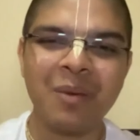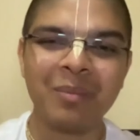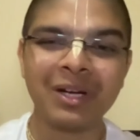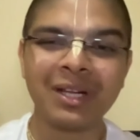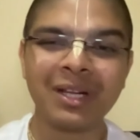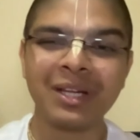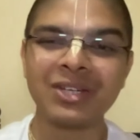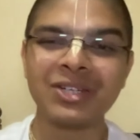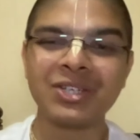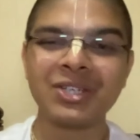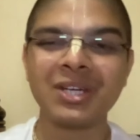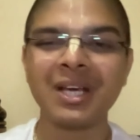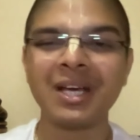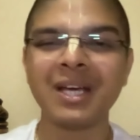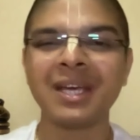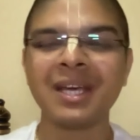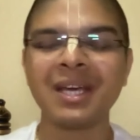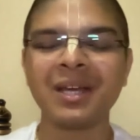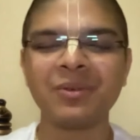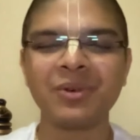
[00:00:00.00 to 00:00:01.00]
But
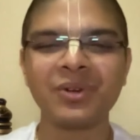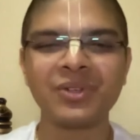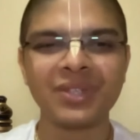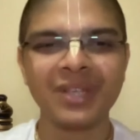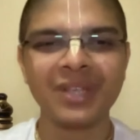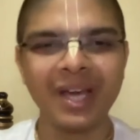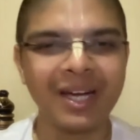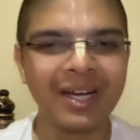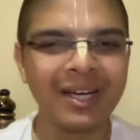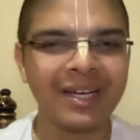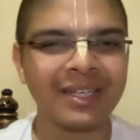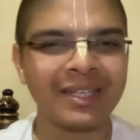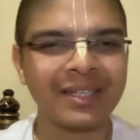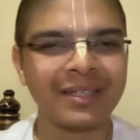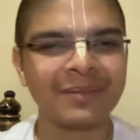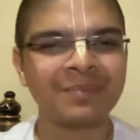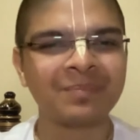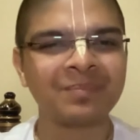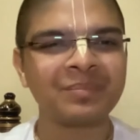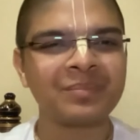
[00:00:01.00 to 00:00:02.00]
Krishna here was
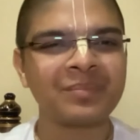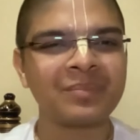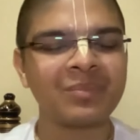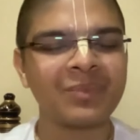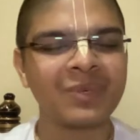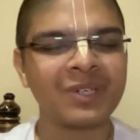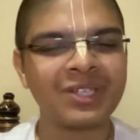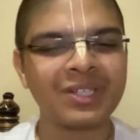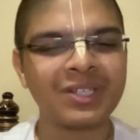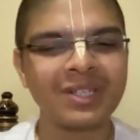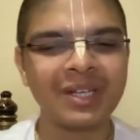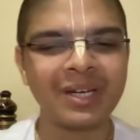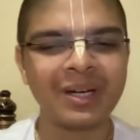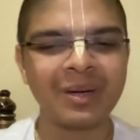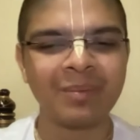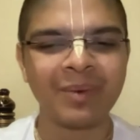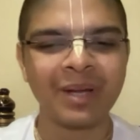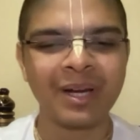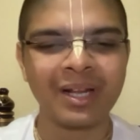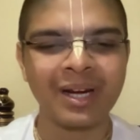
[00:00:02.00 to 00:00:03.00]
younger, but still
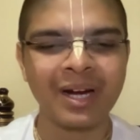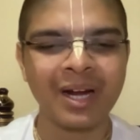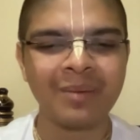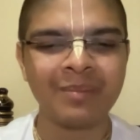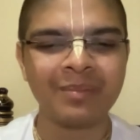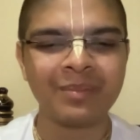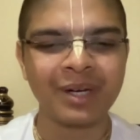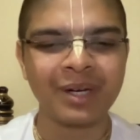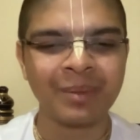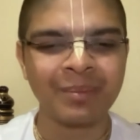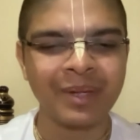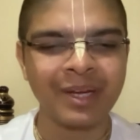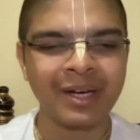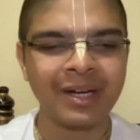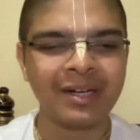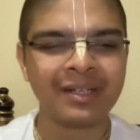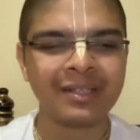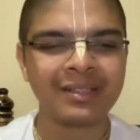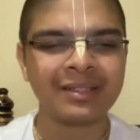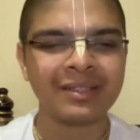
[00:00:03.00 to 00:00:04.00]
Balaram
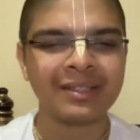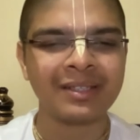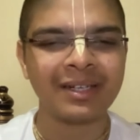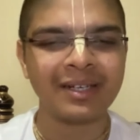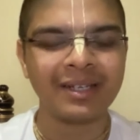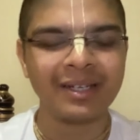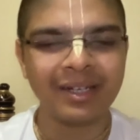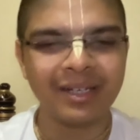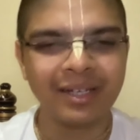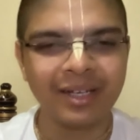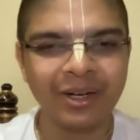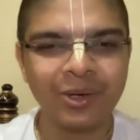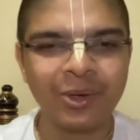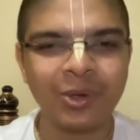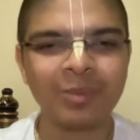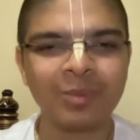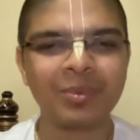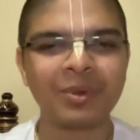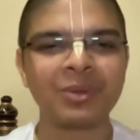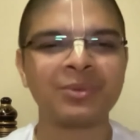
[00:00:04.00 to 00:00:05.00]
remained little
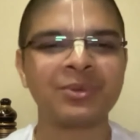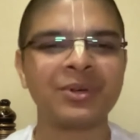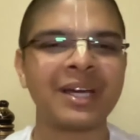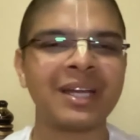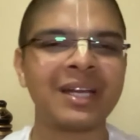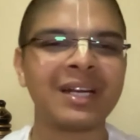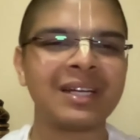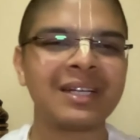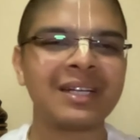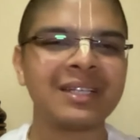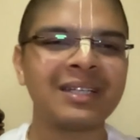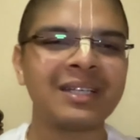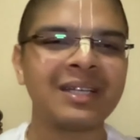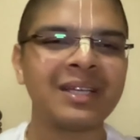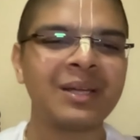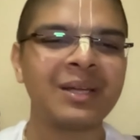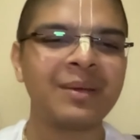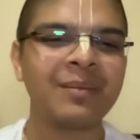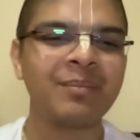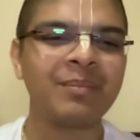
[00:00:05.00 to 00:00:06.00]
low profile
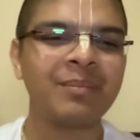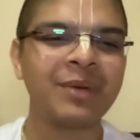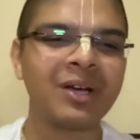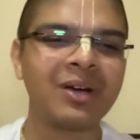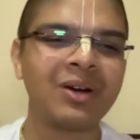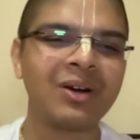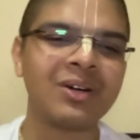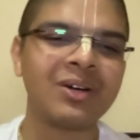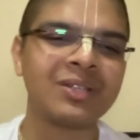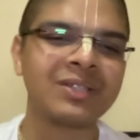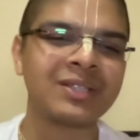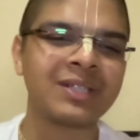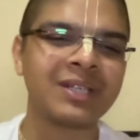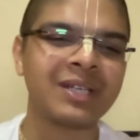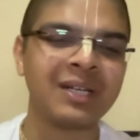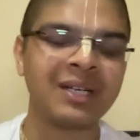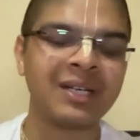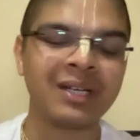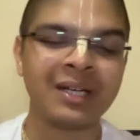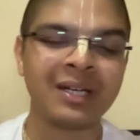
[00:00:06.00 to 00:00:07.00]
because
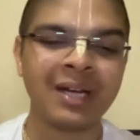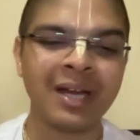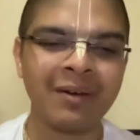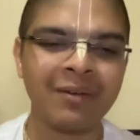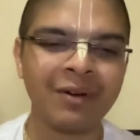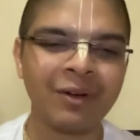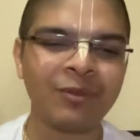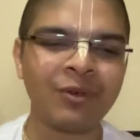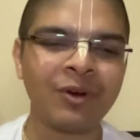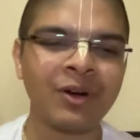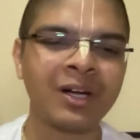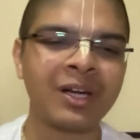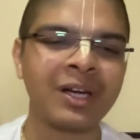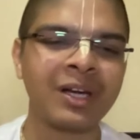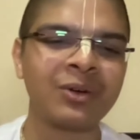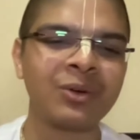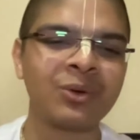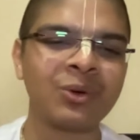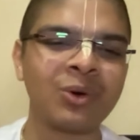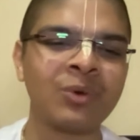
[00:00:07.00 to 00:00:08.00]
he never
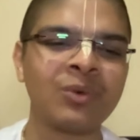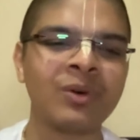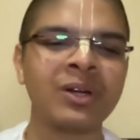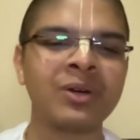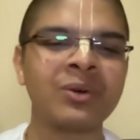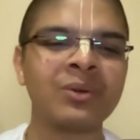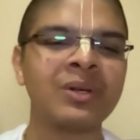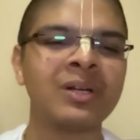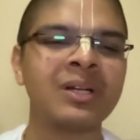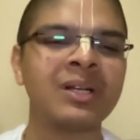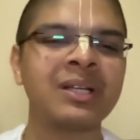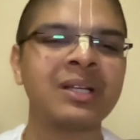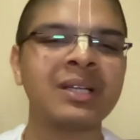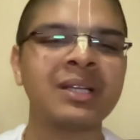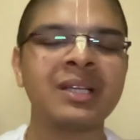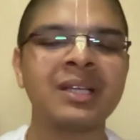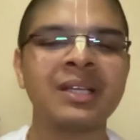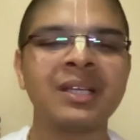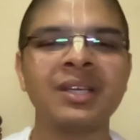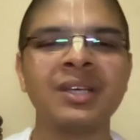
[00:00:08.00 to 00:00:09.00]
wanted to overrule
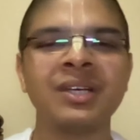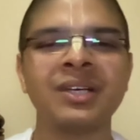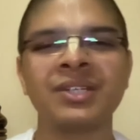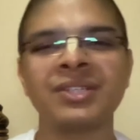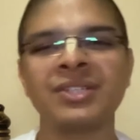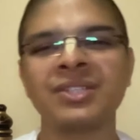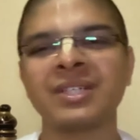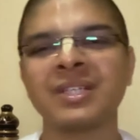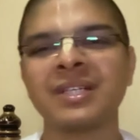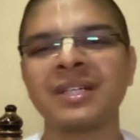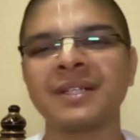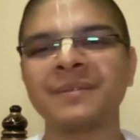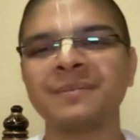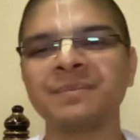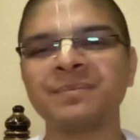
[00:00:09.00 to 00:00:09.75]
Krishna.